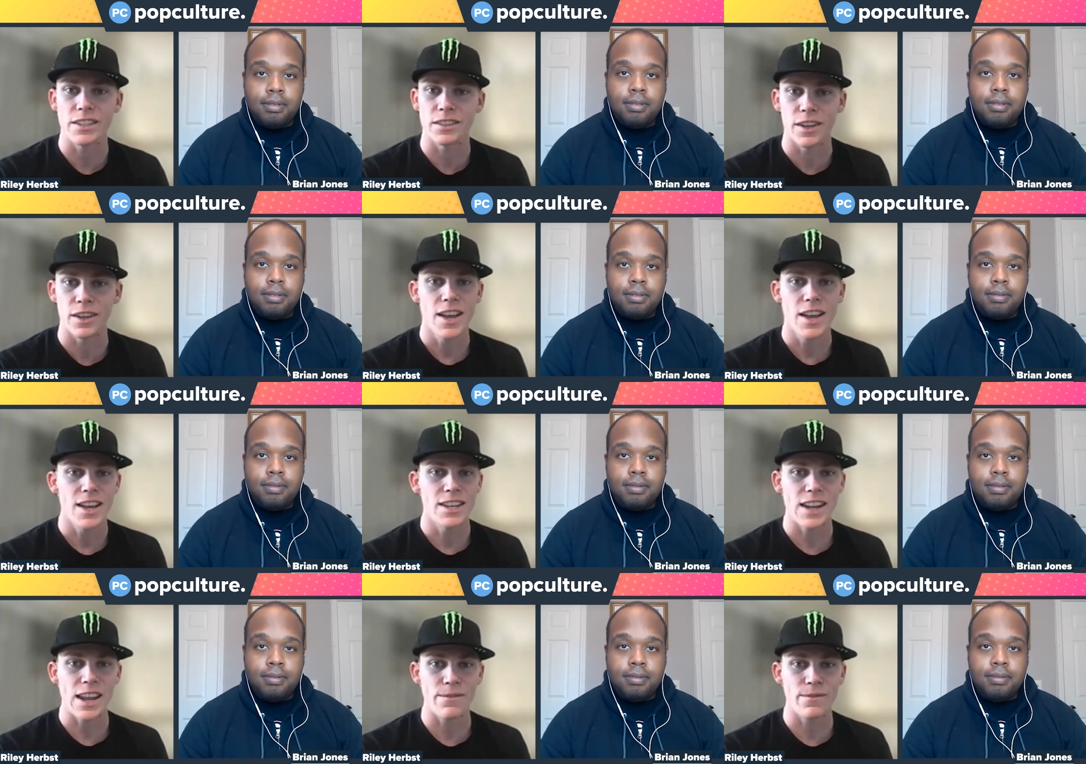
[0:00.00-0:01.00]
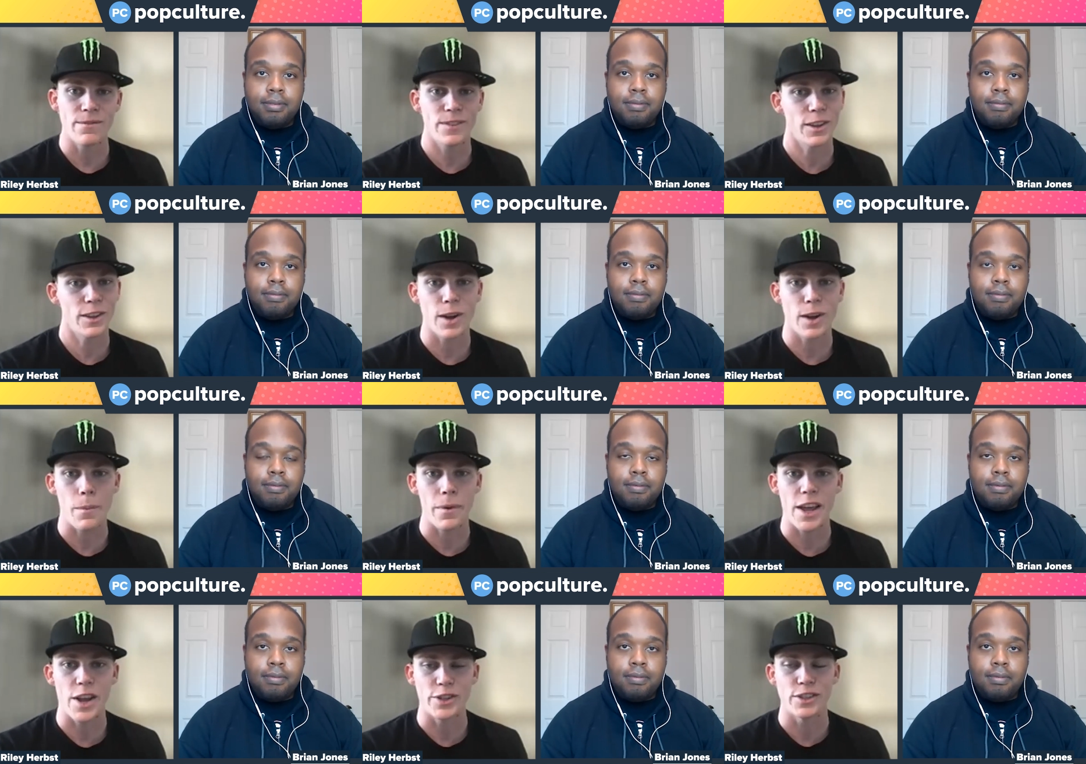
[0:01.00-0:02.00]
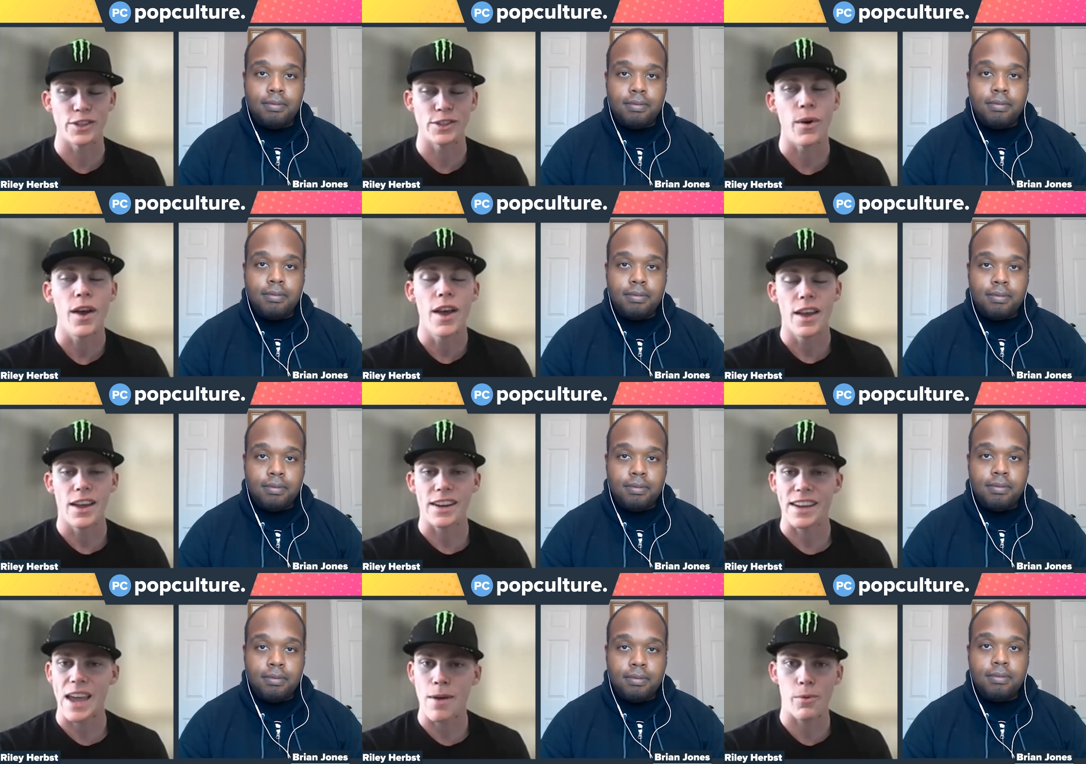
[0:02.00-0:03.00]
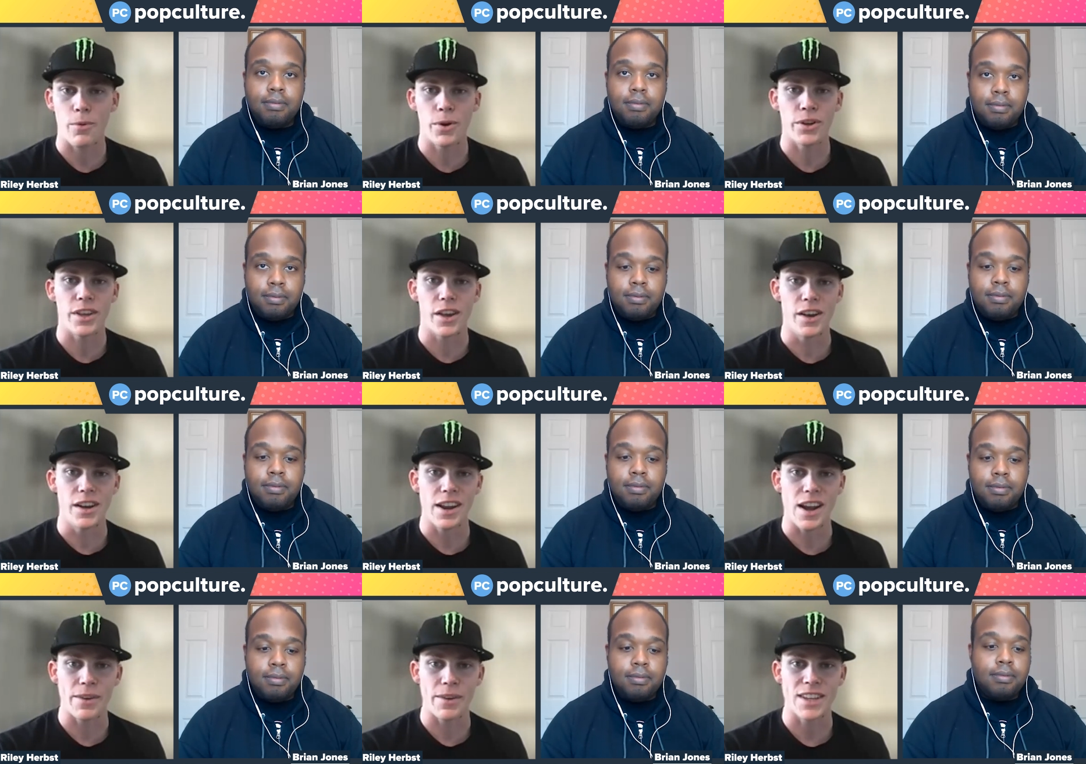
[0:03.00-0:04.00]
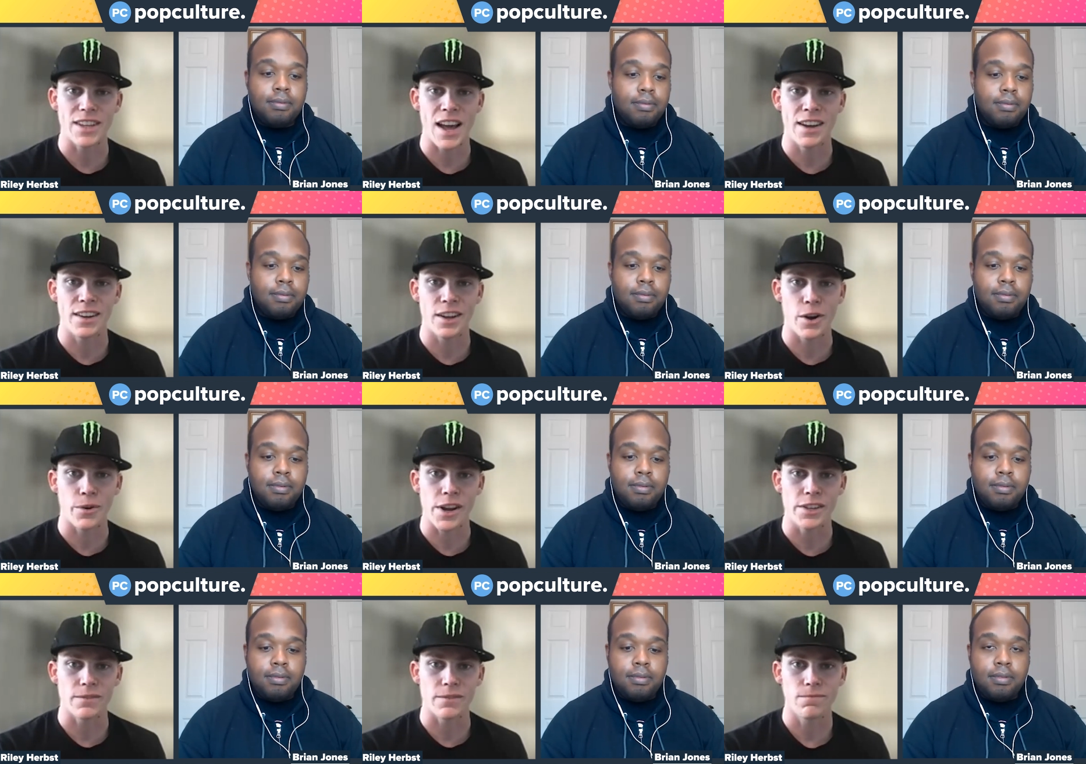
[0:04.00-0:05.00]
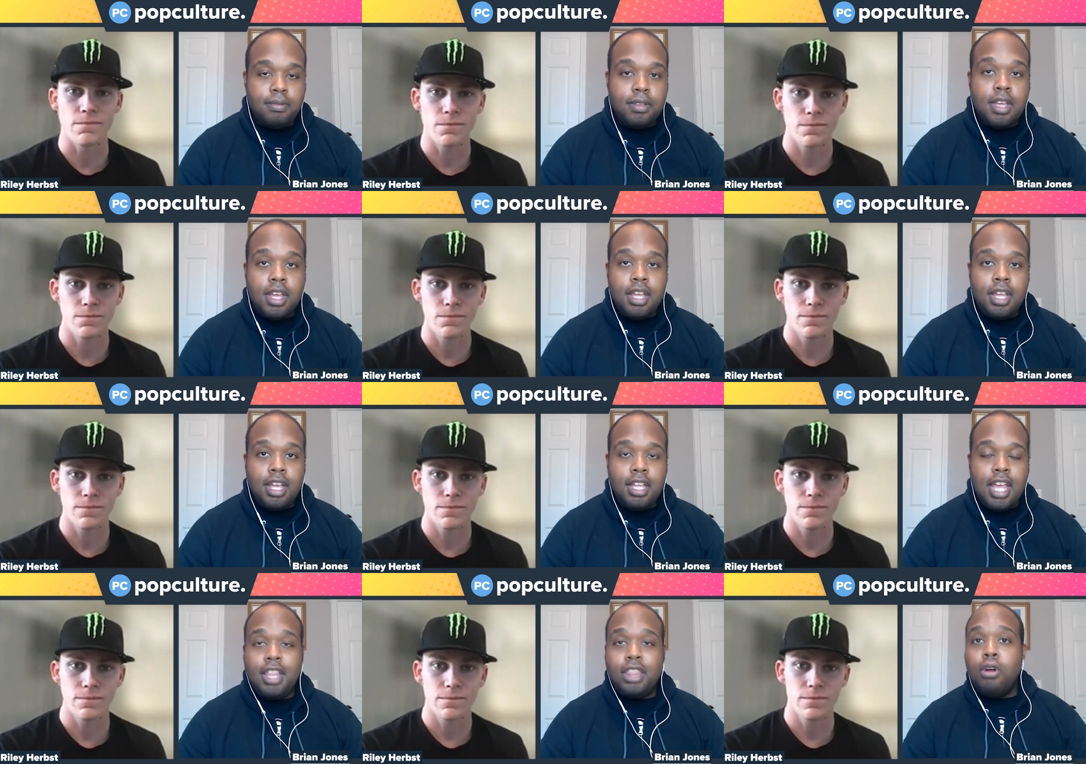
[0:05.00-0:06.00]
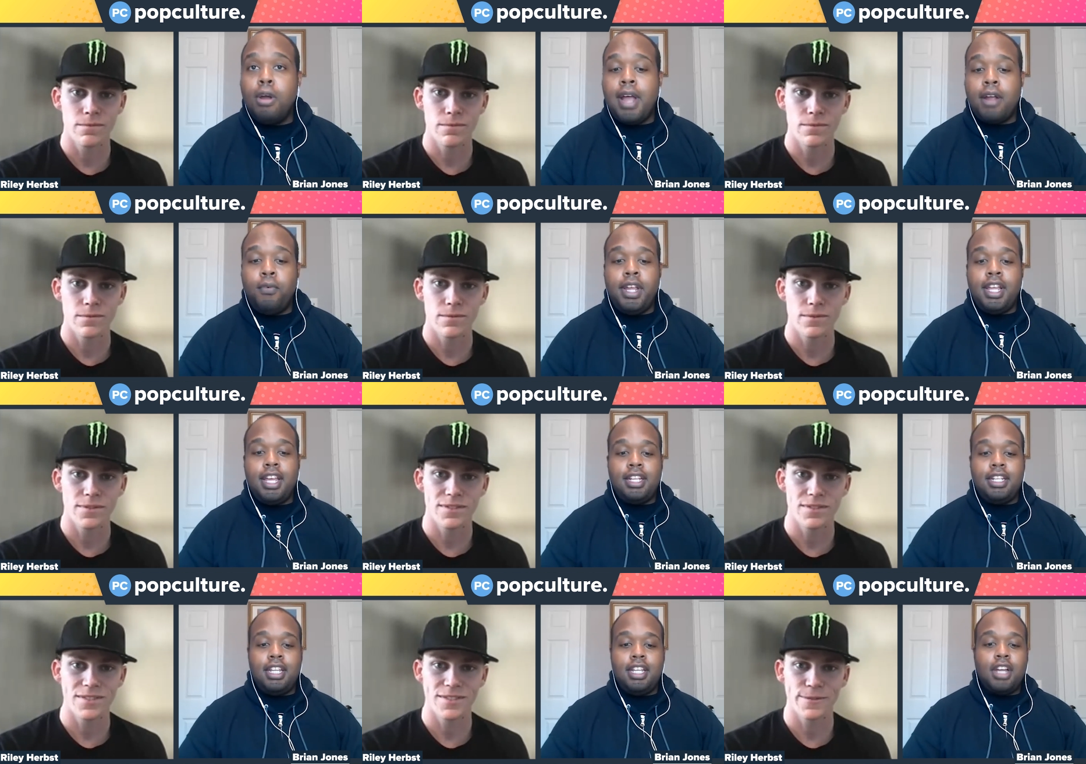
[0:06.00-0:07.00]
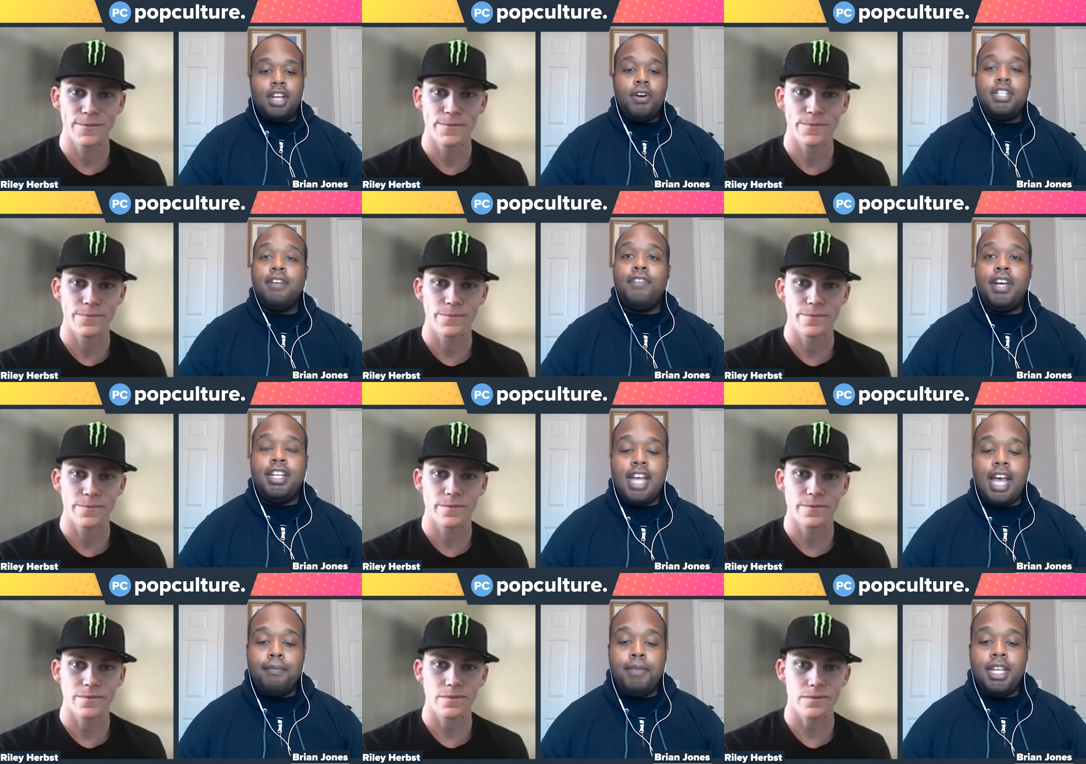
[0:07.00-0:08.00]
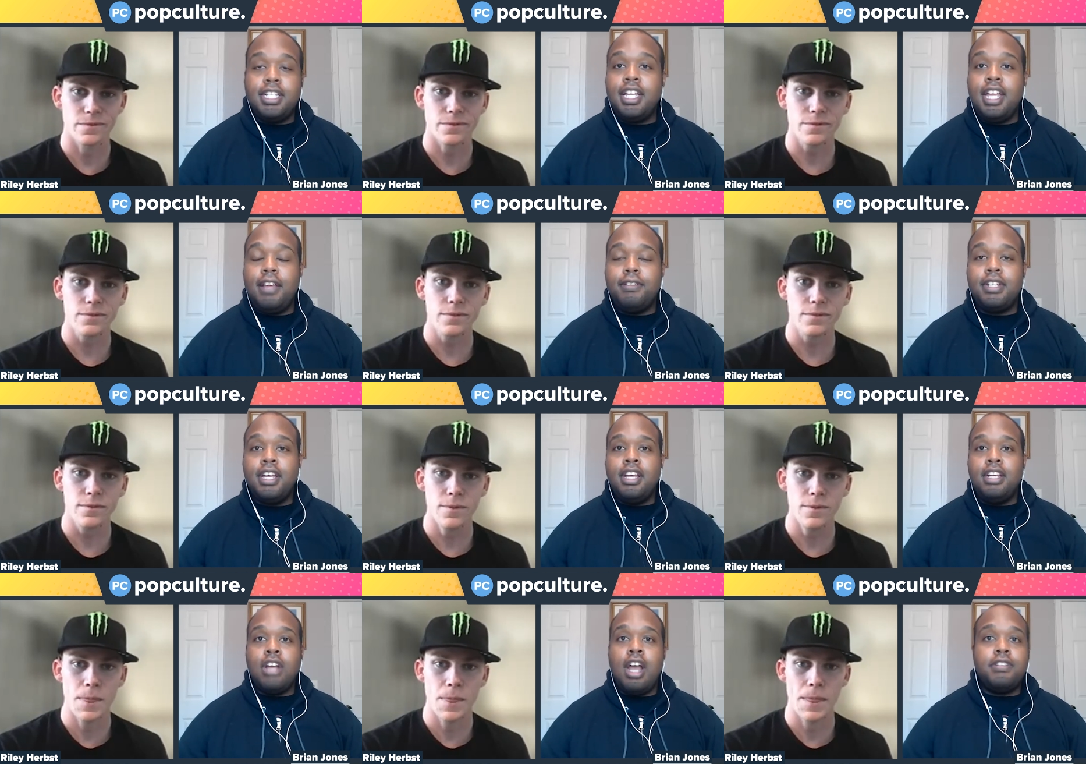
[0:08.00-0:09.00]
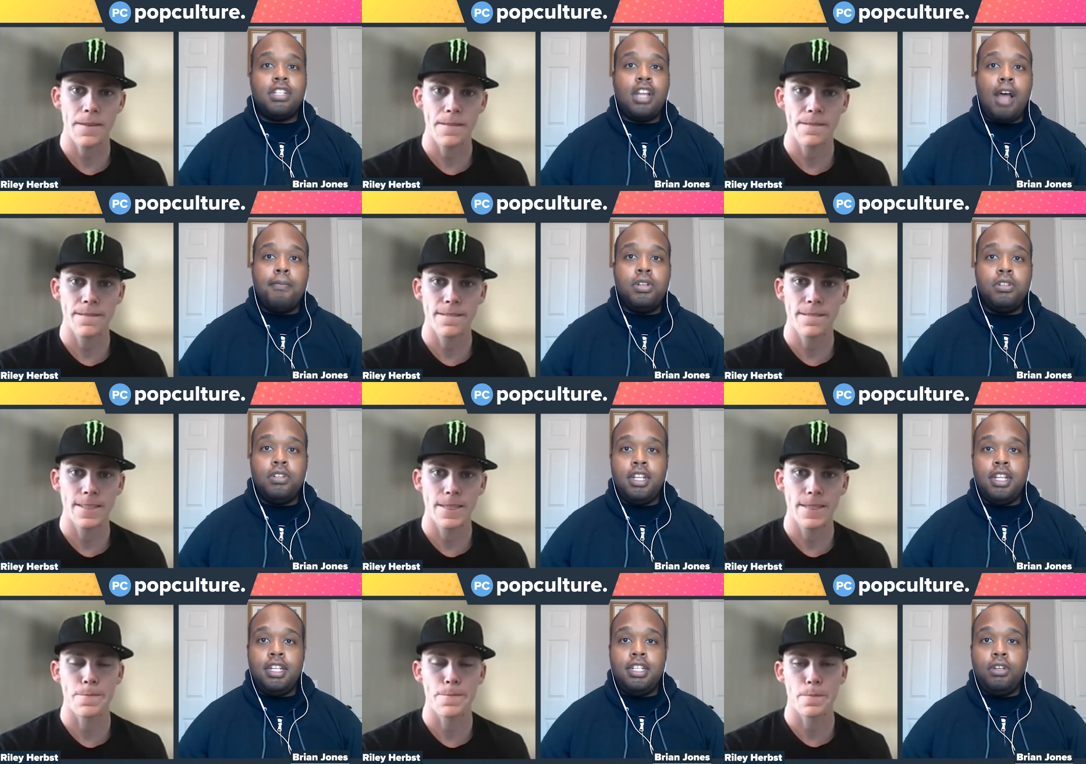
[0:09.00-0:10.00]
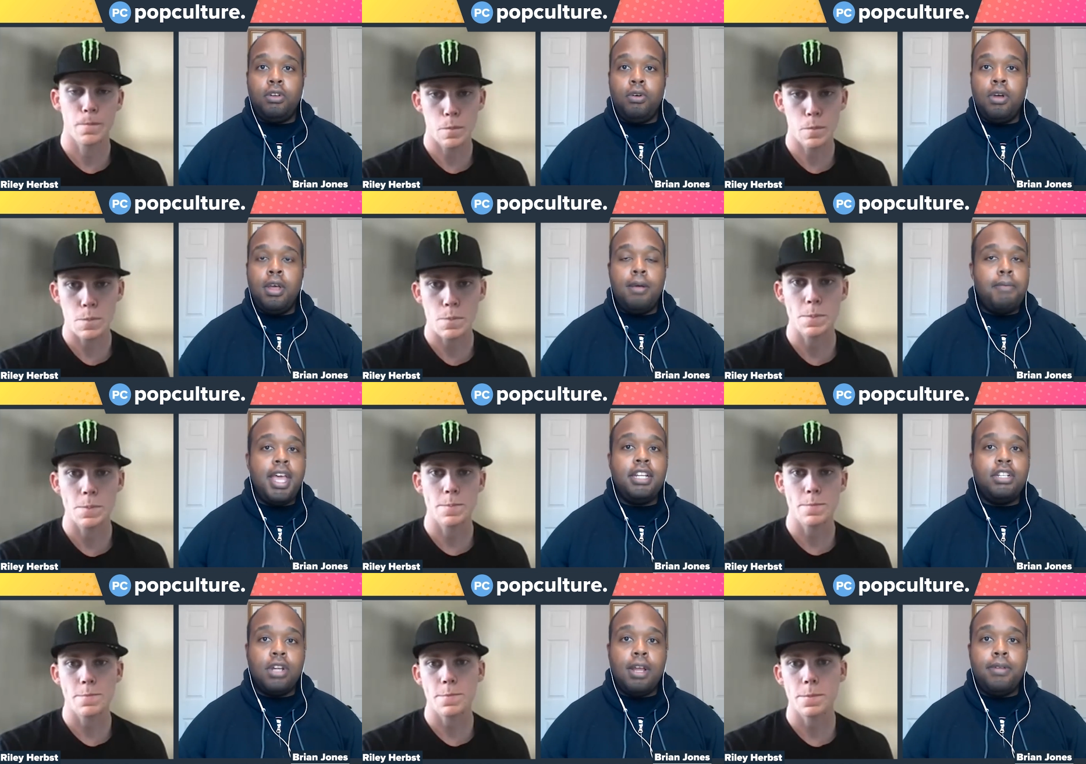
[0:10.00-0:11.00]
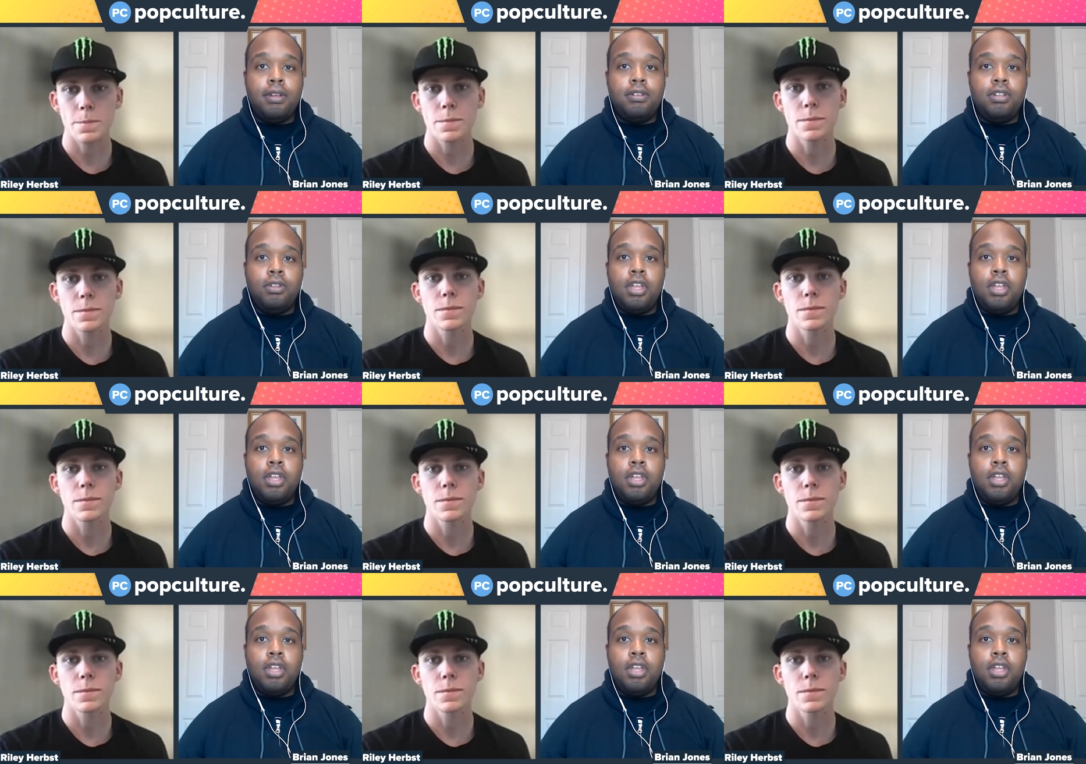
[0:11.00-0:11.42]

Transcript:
Speaker 1: and the same color combination. So it came out really good, and I'm excited to go race it.
Speaker 2: Yeah, and Throwback Weekend is always a fun time because it gives drivers an opportunity to pay tribute to